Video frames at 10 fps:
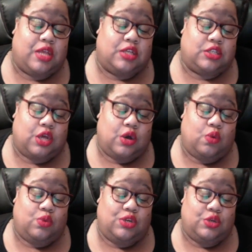So
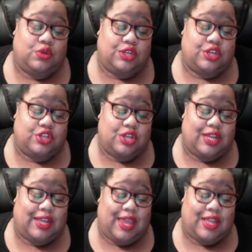we do see Gizelle
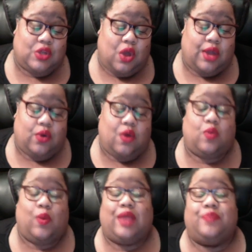and Candace talking on the
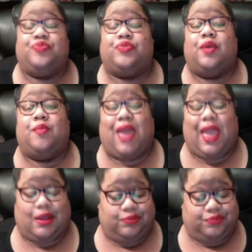way back.